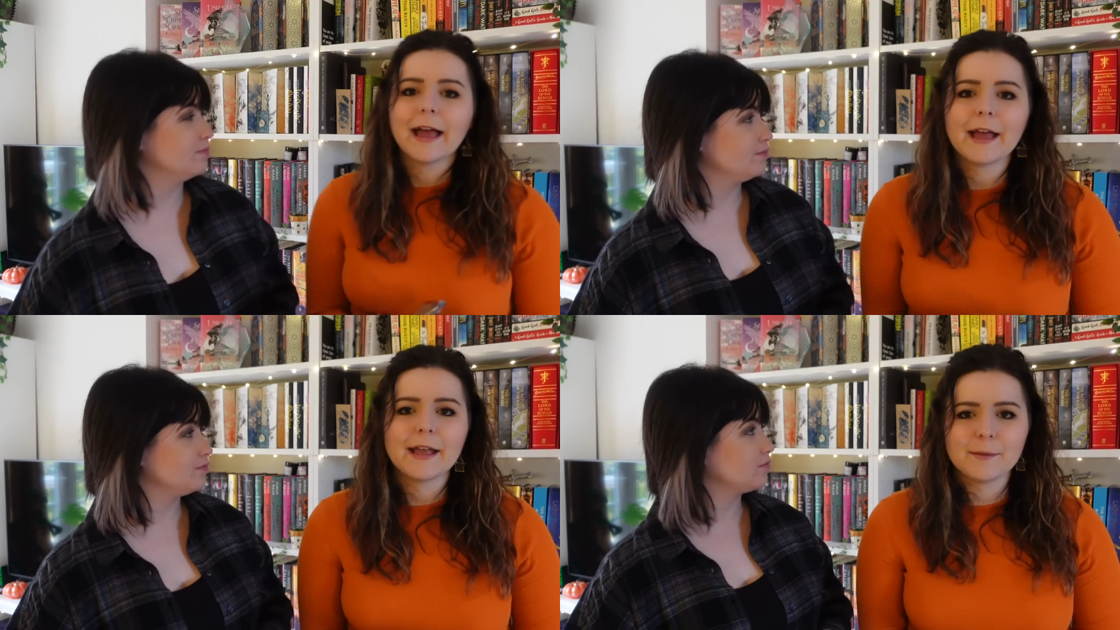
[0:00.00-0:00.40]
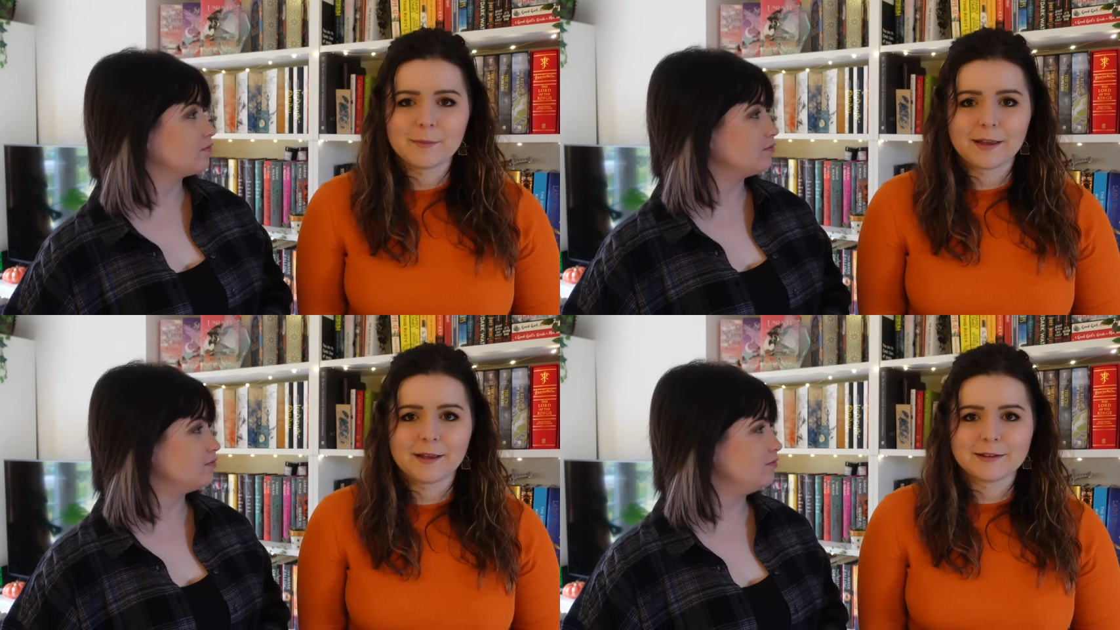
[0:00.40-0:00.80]

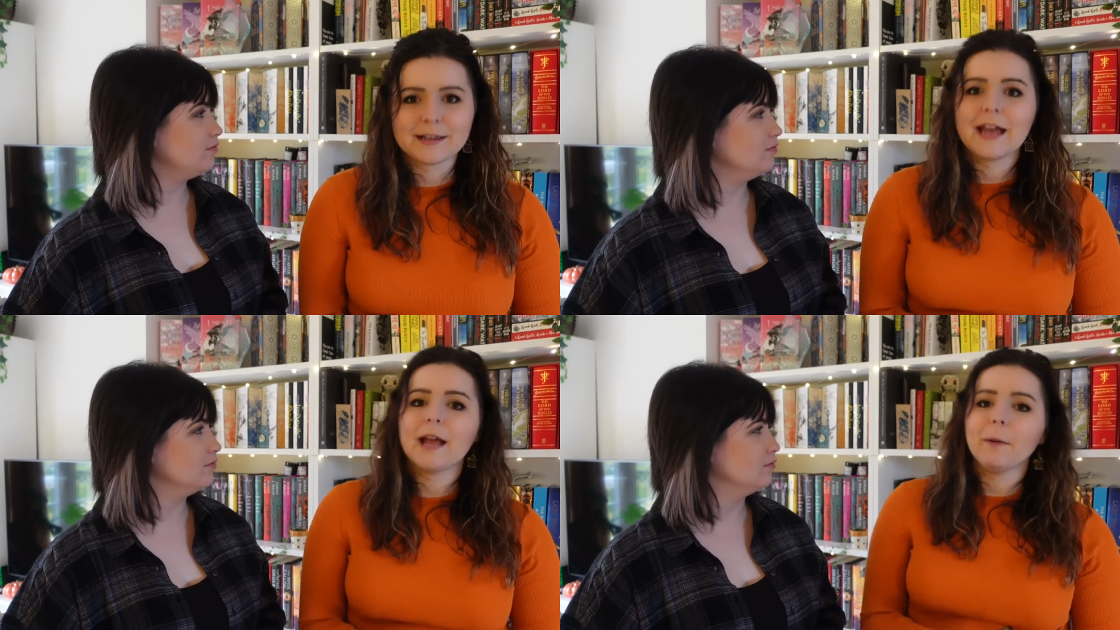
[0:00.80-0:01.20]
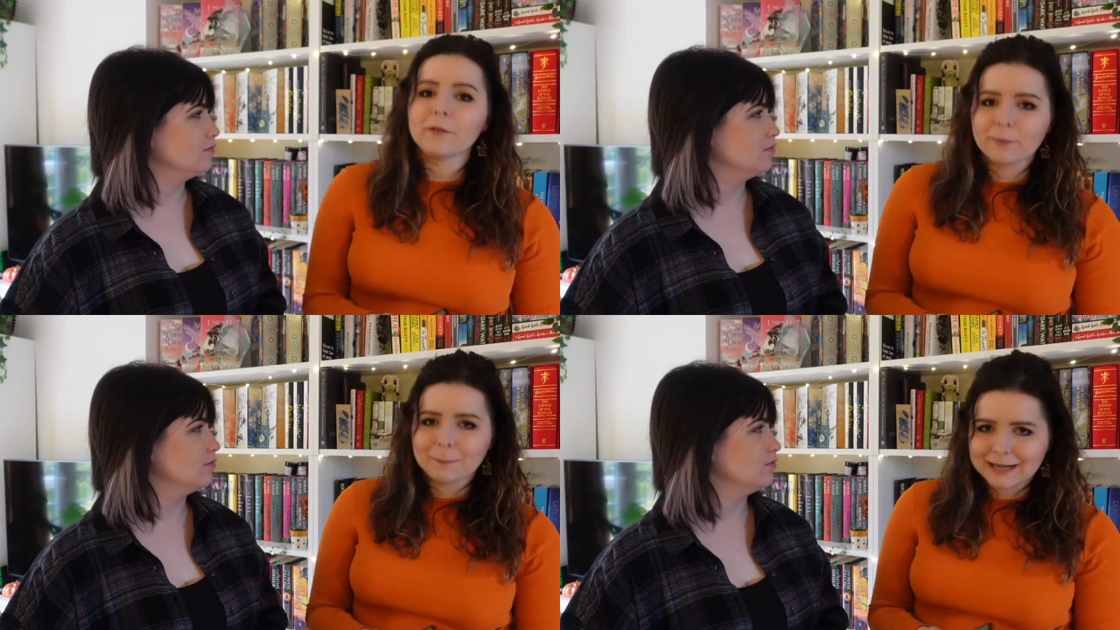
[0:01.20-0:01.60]
Speaker 1: Amy, Amy
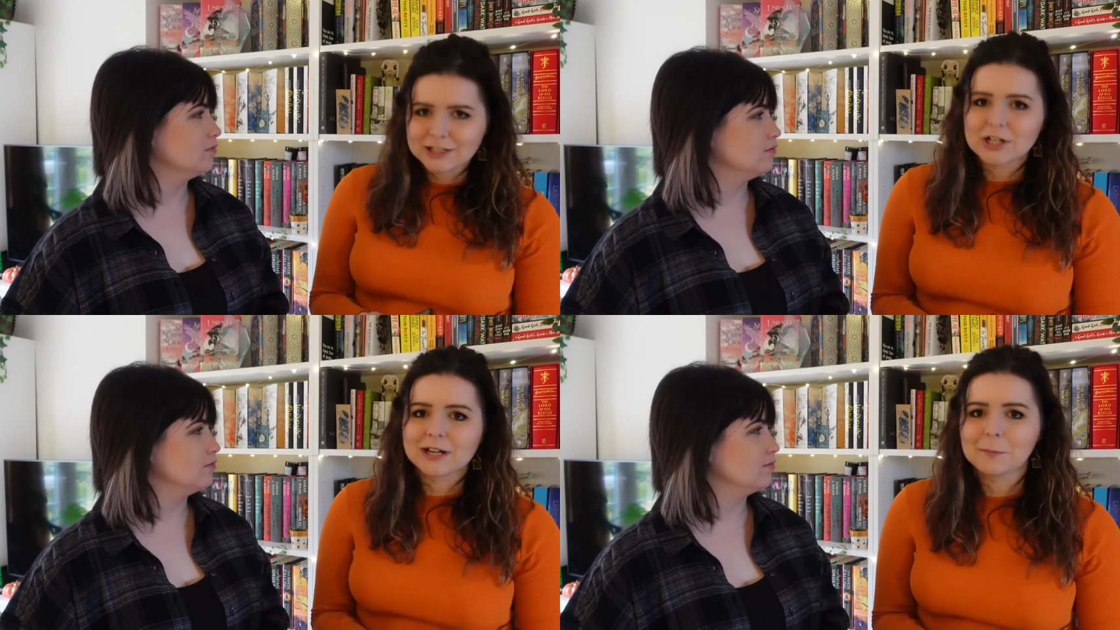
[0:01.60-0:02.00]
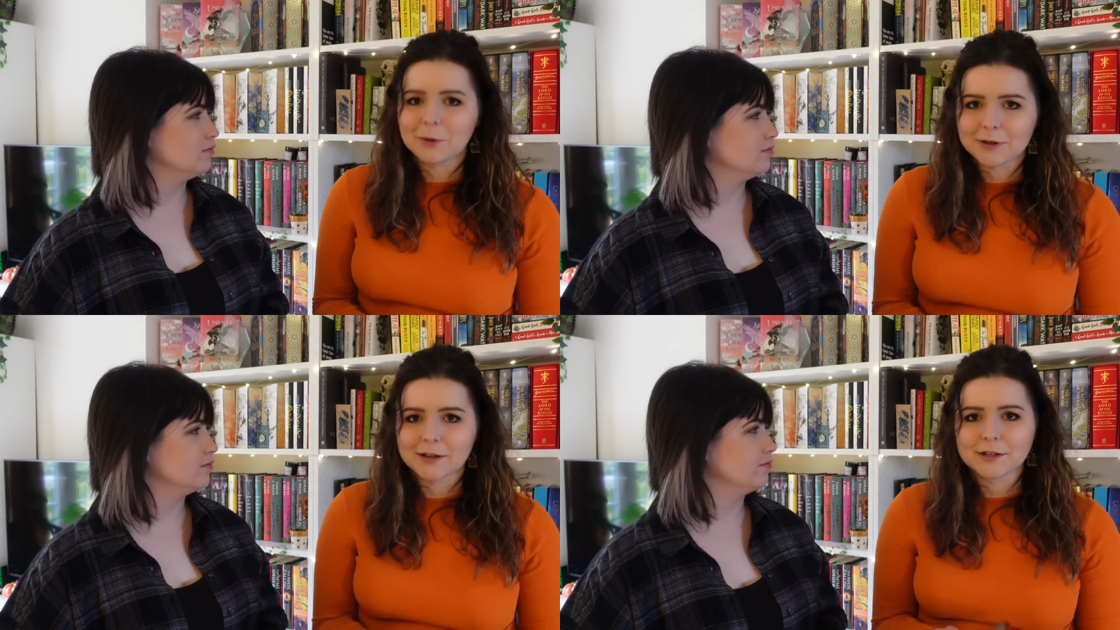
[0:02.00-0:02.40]
from Magically
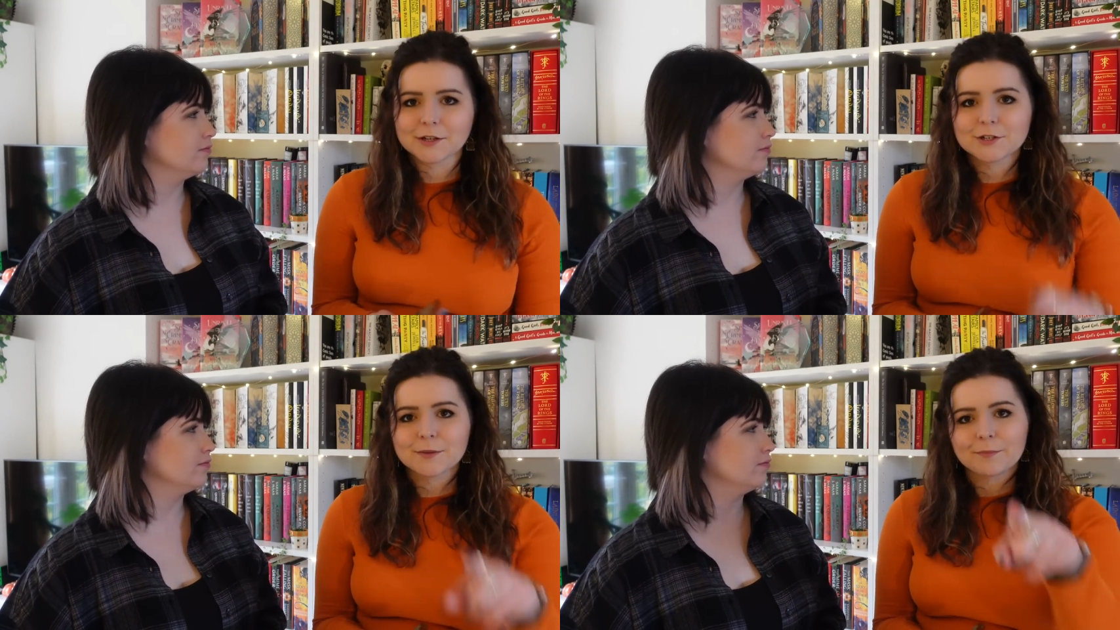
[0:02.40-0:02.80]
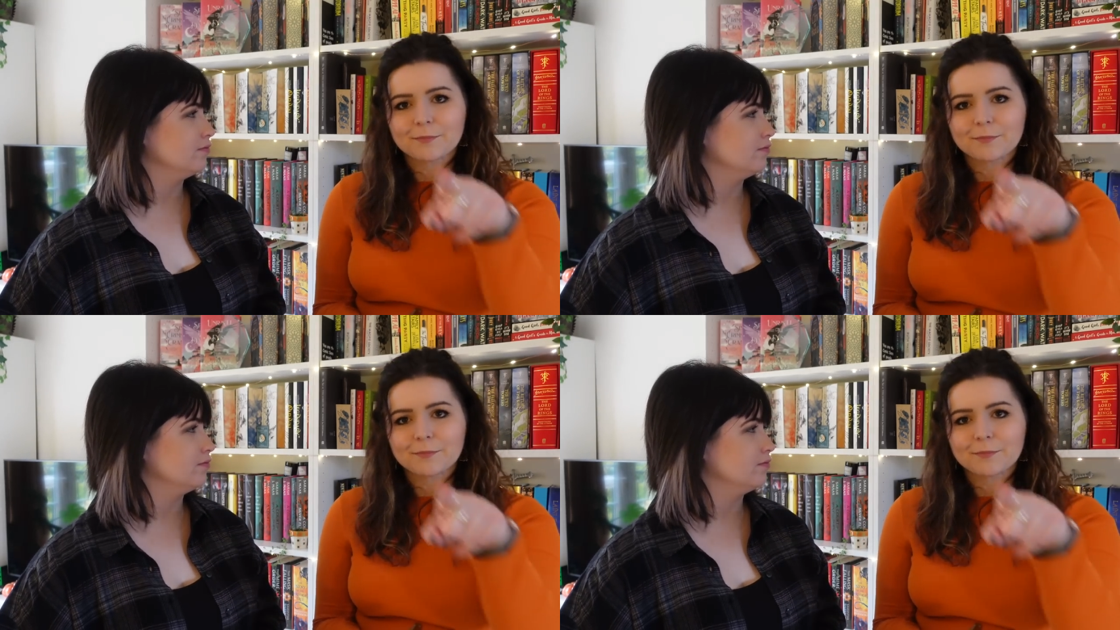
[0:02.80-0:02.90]
Bookish.